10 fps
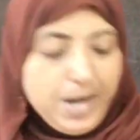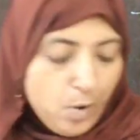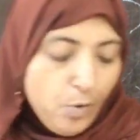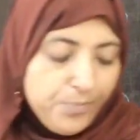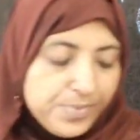
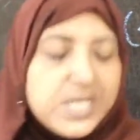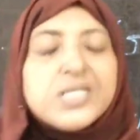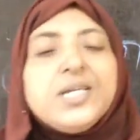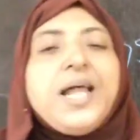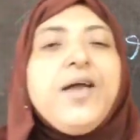Now, it
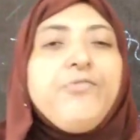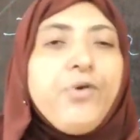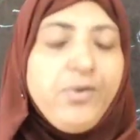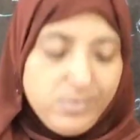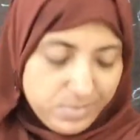is the time
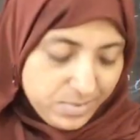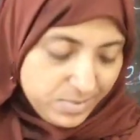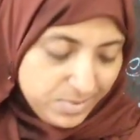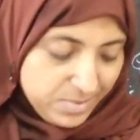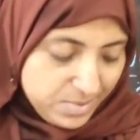for
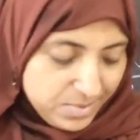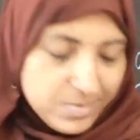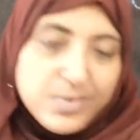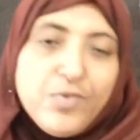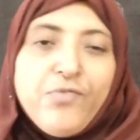
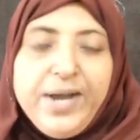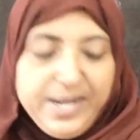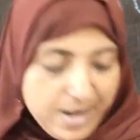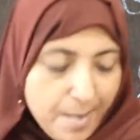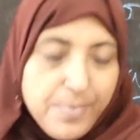
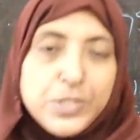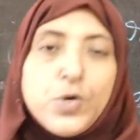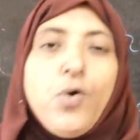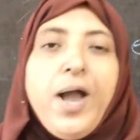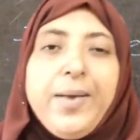winding up.
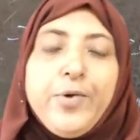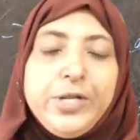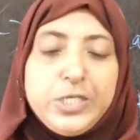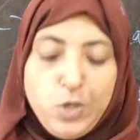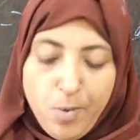So, I am
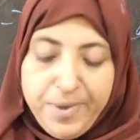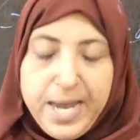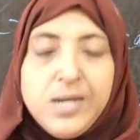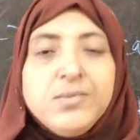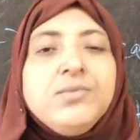going to stop
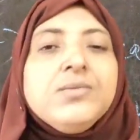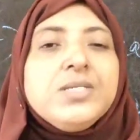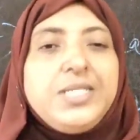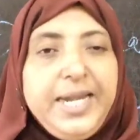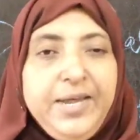here.
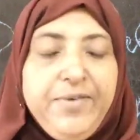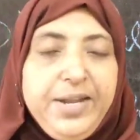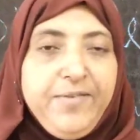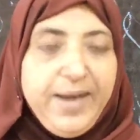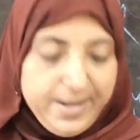Study
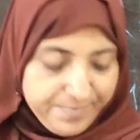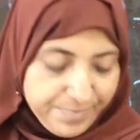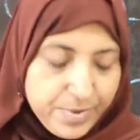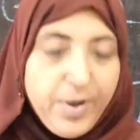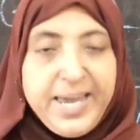very well.
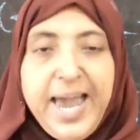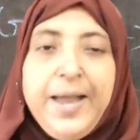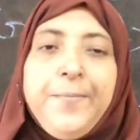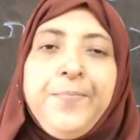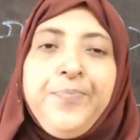
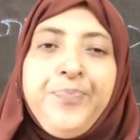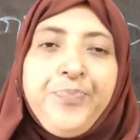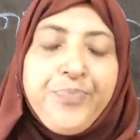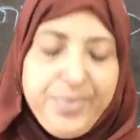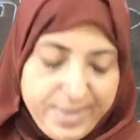Okay.
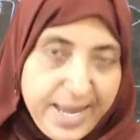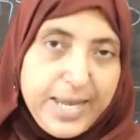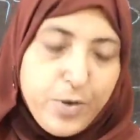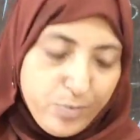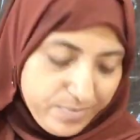
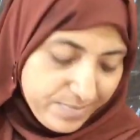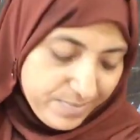Thank you.